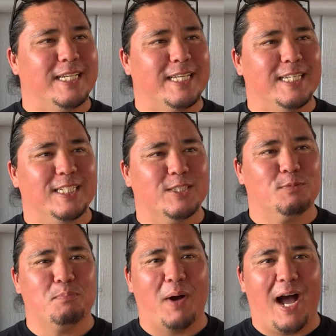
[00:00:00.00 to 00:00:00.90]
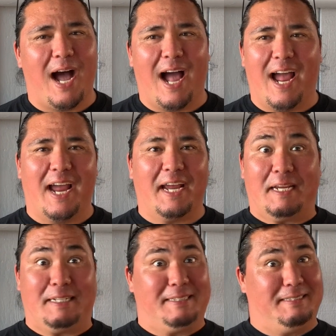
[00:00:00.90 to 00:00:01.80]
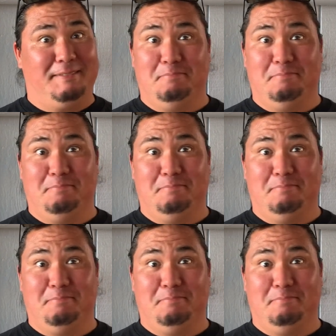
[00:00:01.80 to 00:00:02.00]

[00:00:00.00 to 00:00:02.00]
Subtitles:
is by